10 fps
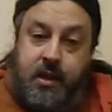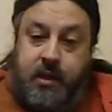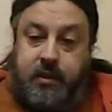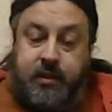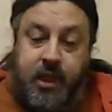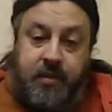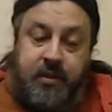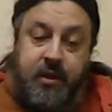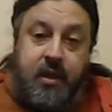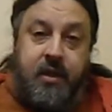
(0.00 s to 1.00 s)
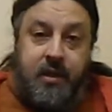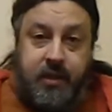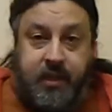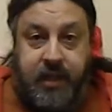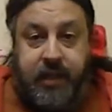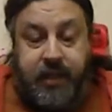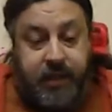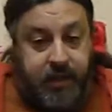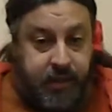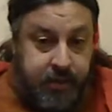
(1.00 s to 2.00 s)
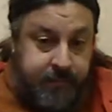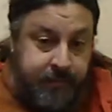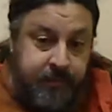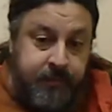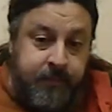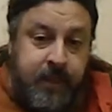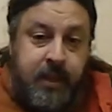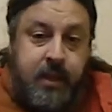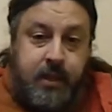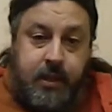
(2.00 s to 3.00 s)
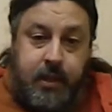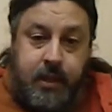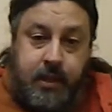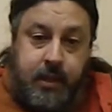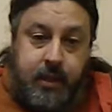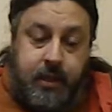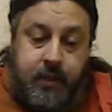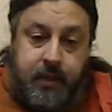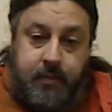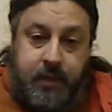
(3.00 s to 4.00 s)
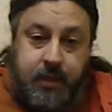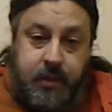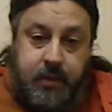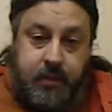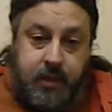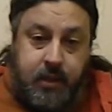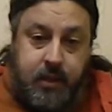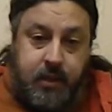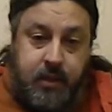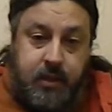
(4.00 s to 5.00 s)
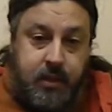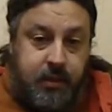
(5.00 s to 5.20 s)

It's time to start another day, and that means uh,